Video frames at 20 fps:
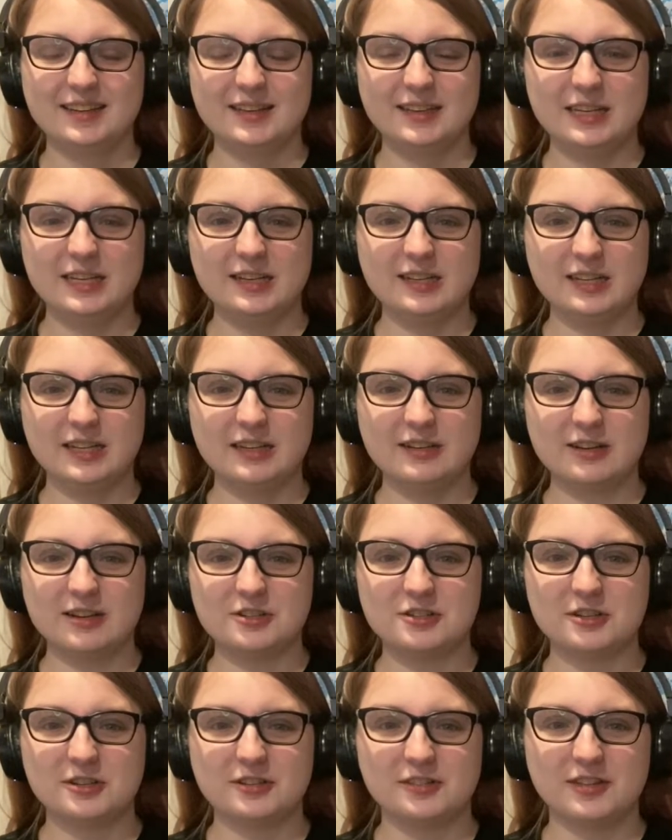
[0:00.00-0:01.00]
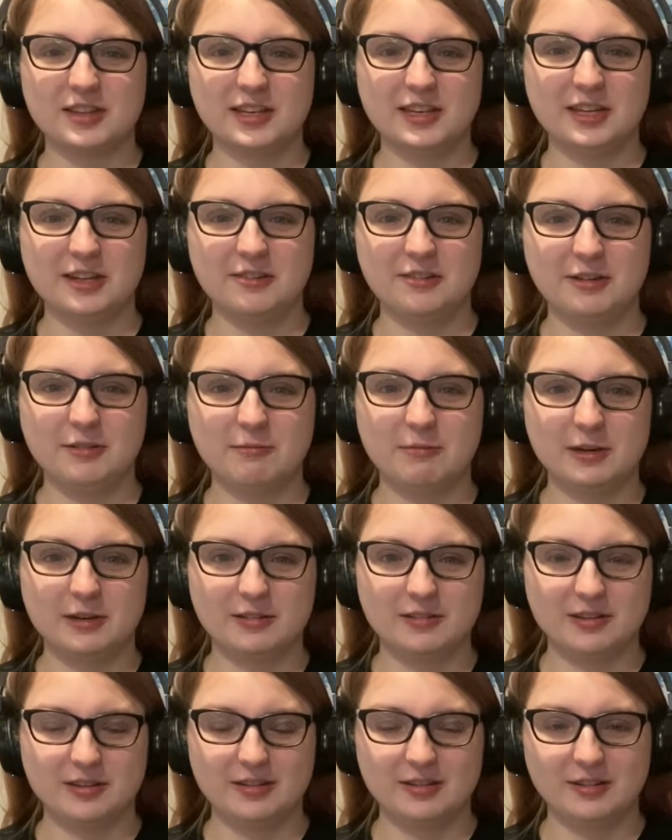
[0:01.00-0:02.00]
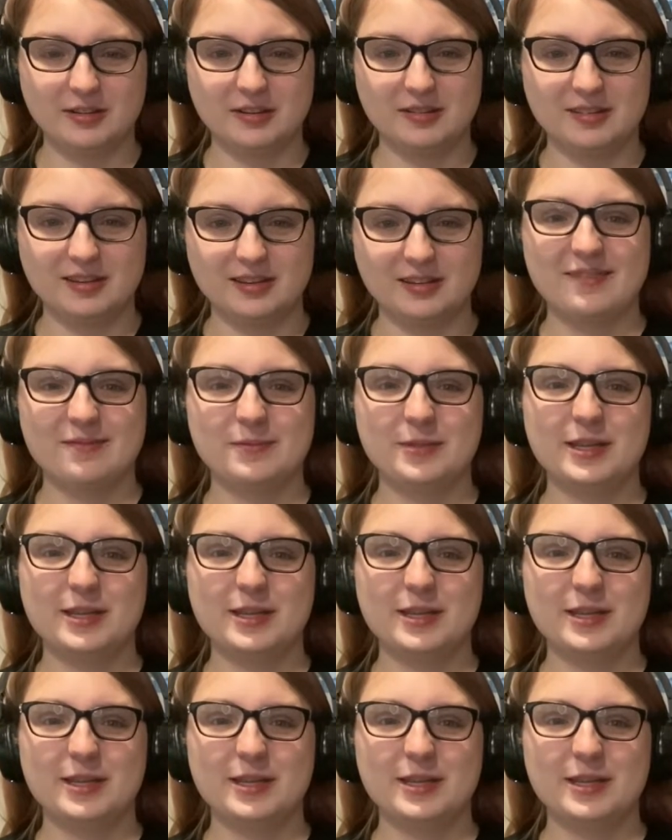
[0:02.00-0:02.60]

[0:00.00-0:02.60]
And like Tanjiro's like the only person who has this.